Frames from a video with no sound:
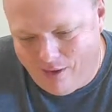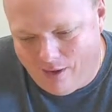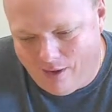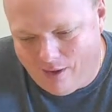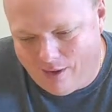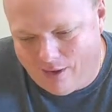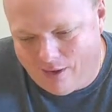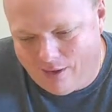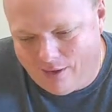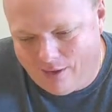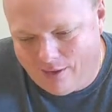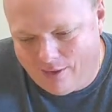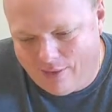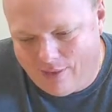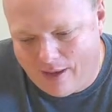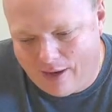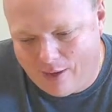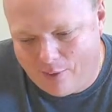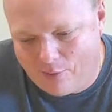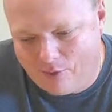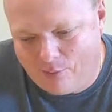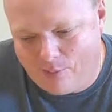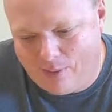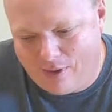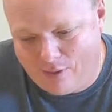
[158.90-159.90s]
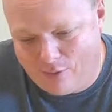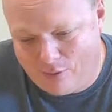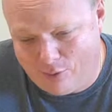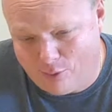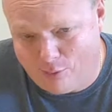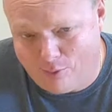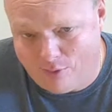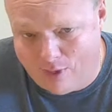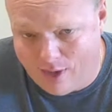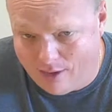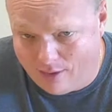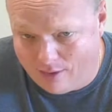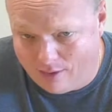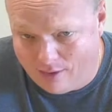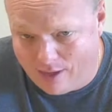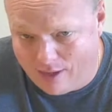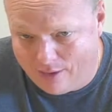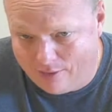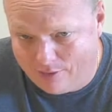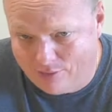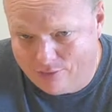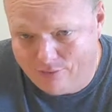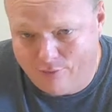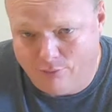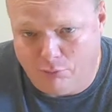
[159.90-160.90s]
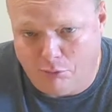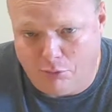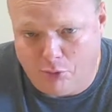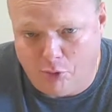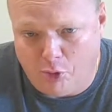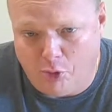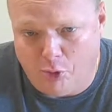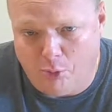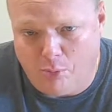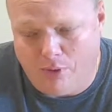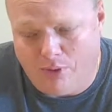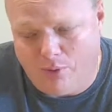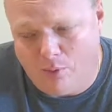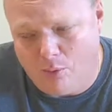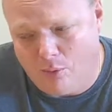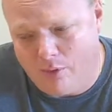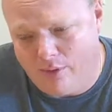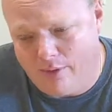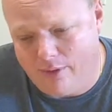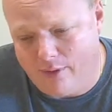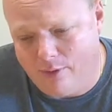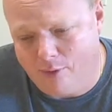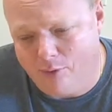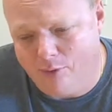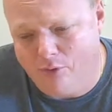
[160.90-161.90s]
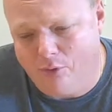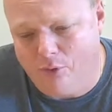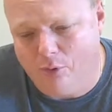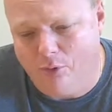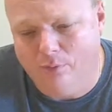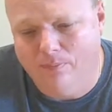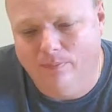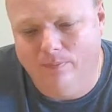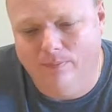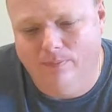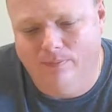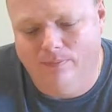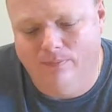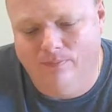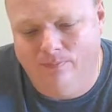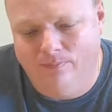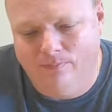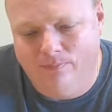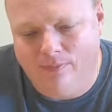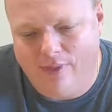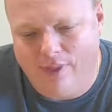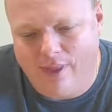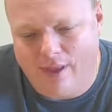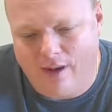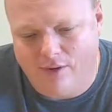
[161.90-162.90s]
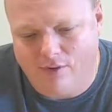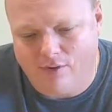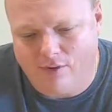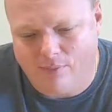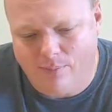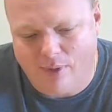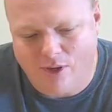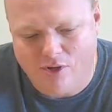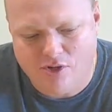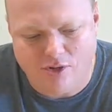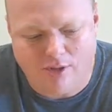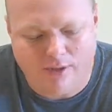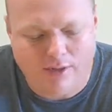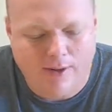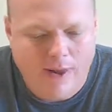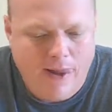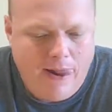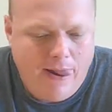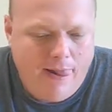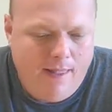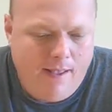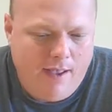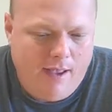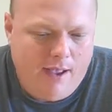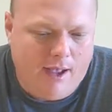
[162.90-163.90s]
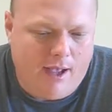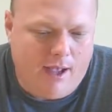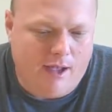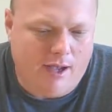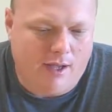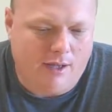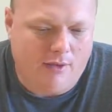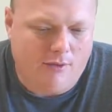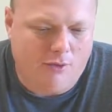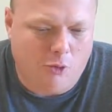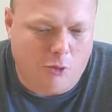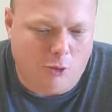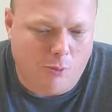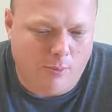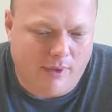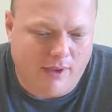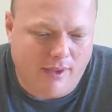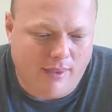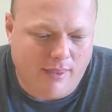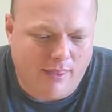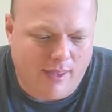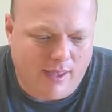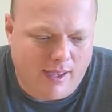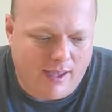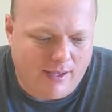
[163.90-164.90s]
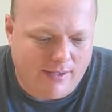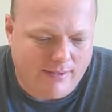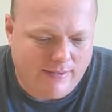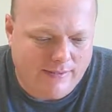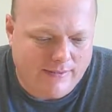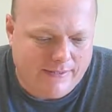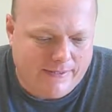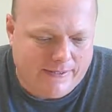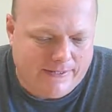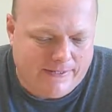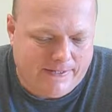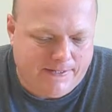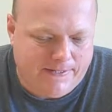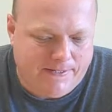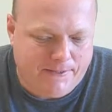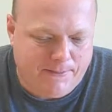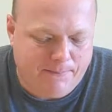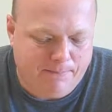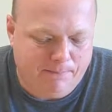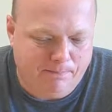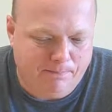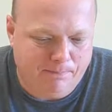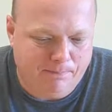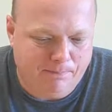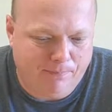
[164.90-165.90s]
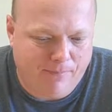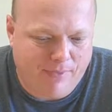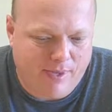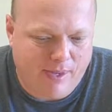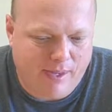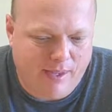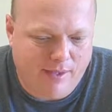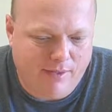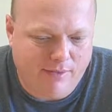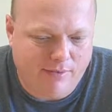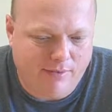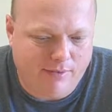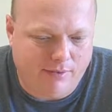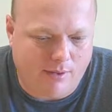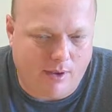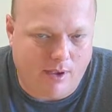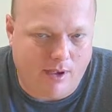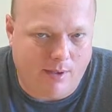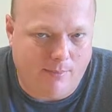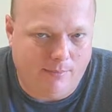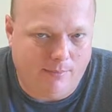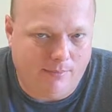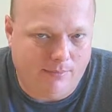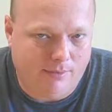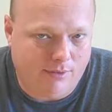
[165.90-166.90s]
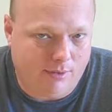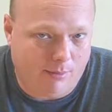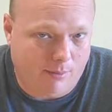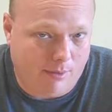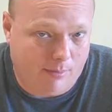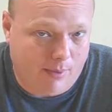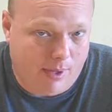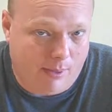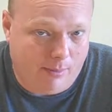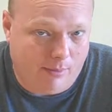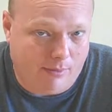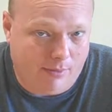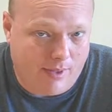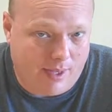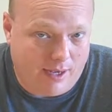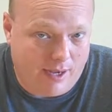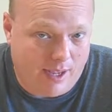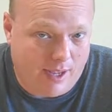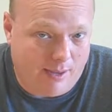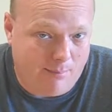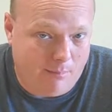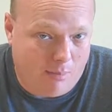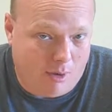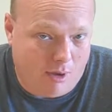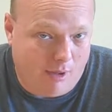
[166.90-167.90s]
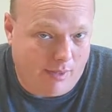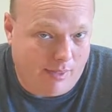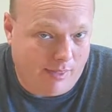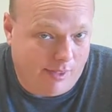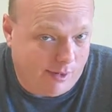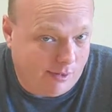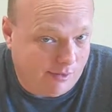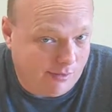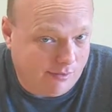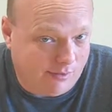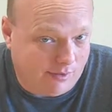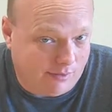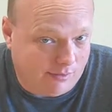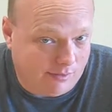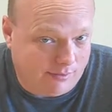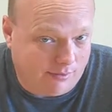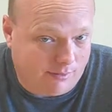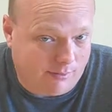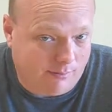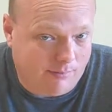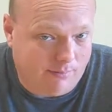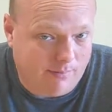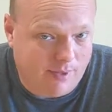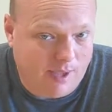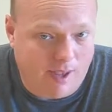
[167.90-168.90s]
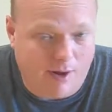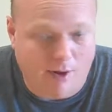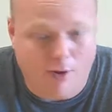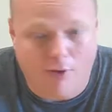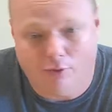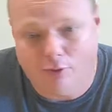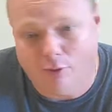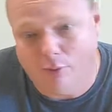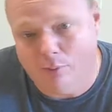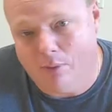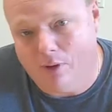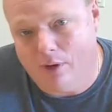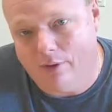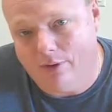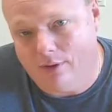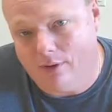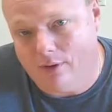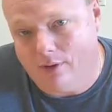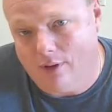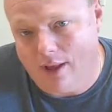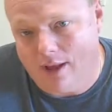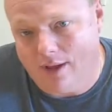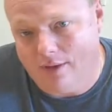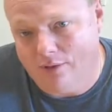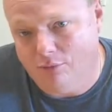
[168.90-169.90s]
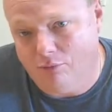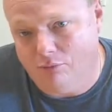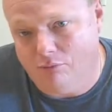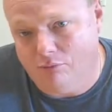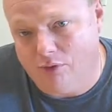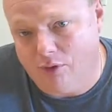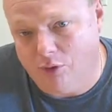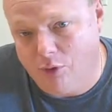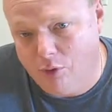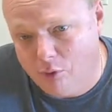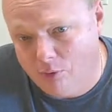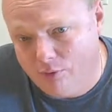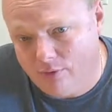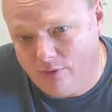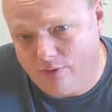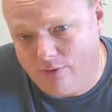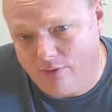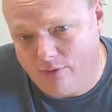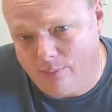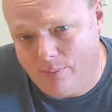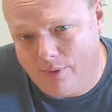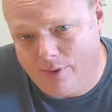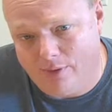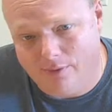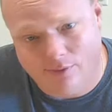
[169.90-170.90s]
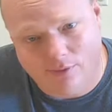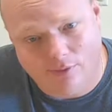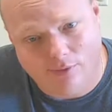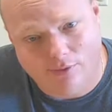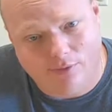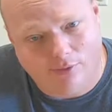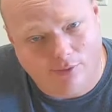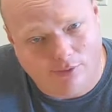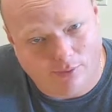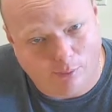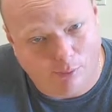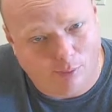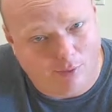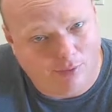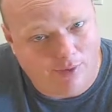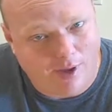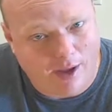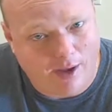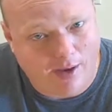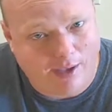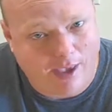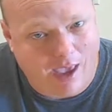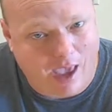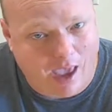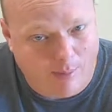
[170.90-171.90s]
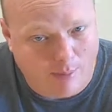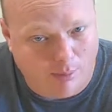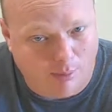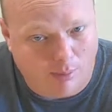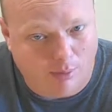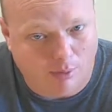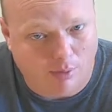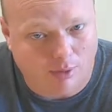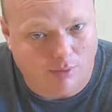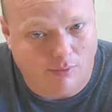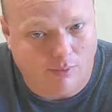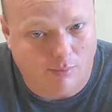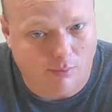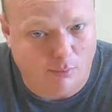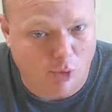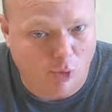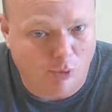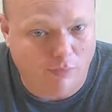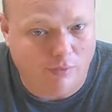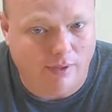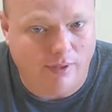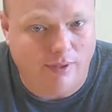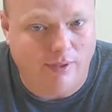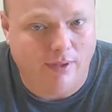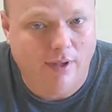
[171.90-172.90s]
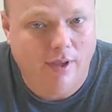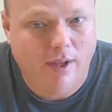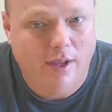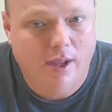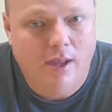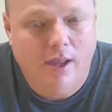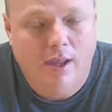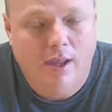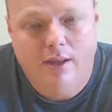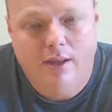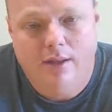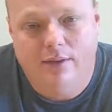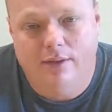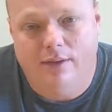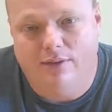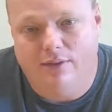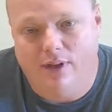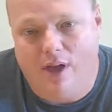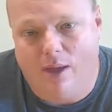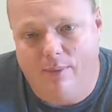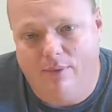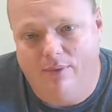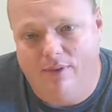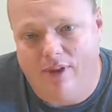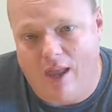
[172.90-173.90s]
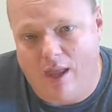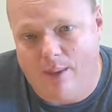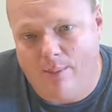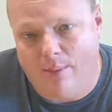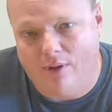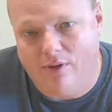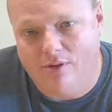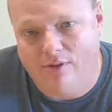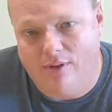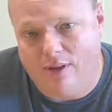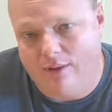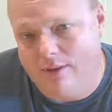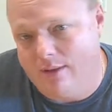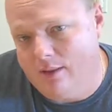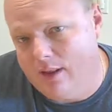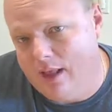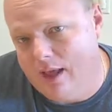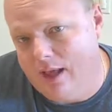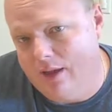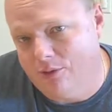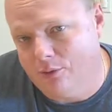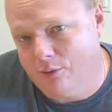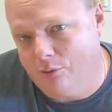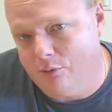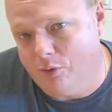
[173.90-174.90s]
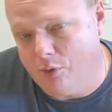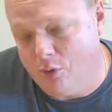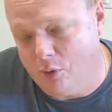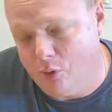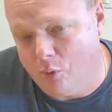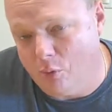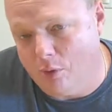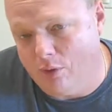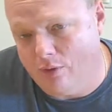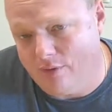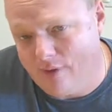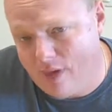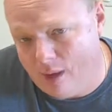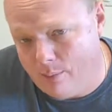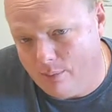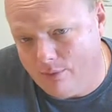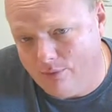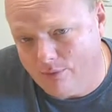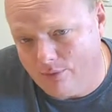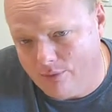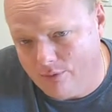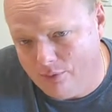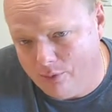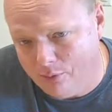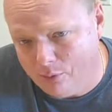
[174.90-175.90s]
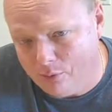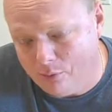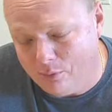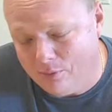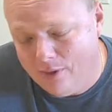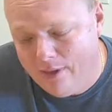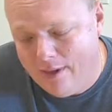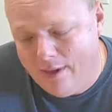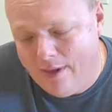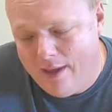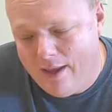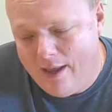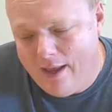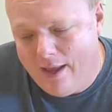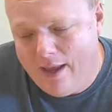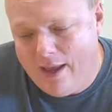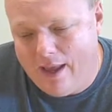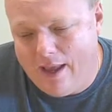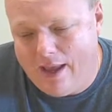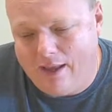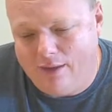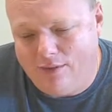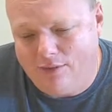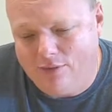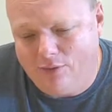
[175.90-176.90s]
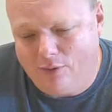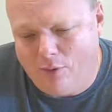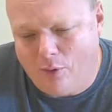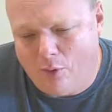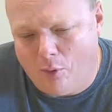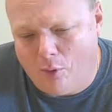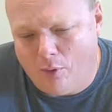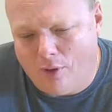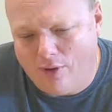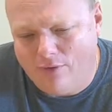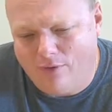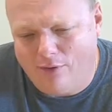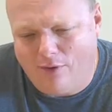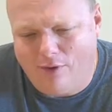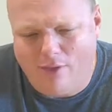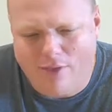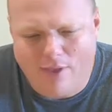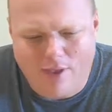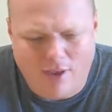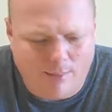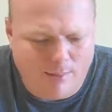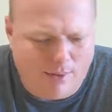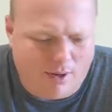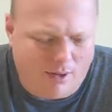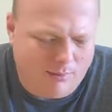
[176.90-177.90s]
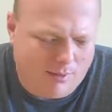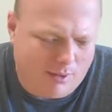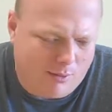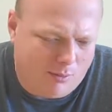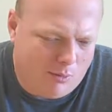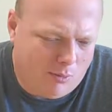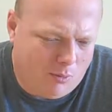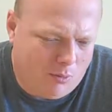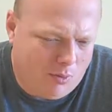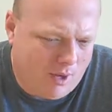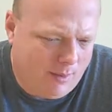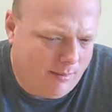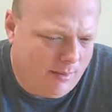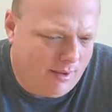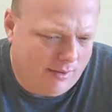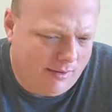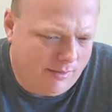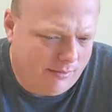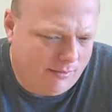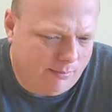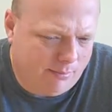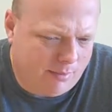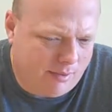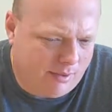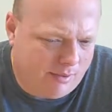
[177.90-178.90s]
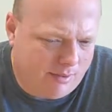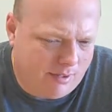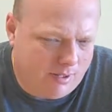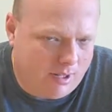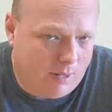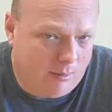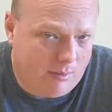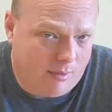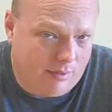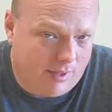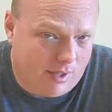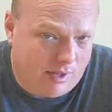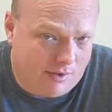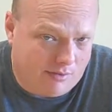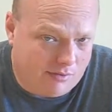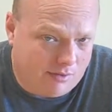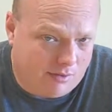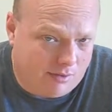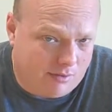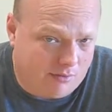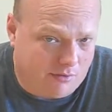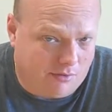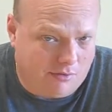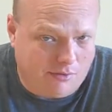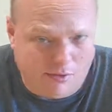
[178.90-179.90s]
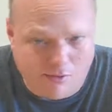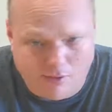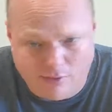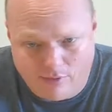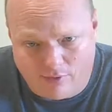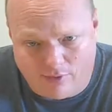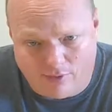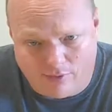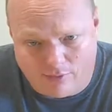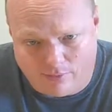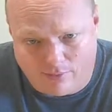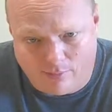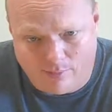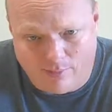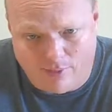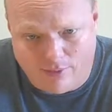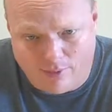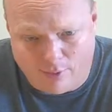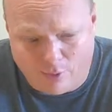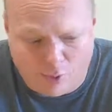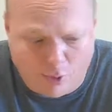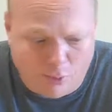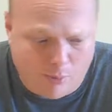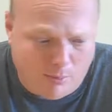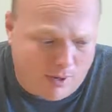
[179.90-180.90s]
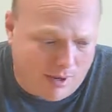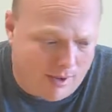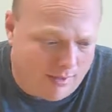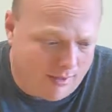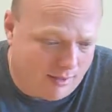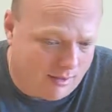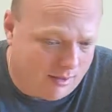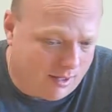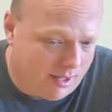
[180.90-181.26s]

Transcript: that I was speaking to, not GlassRenu, but one of the other 2 that I just mentioned, told me that some of the people that had bought their system had also bought the GlassRenu system because their system was not capable of removing the type of damage that GlassRenu was able to do. And so I started thinking about it, like, well, why am I going to spend a couple $1,000s on your system and then go buy the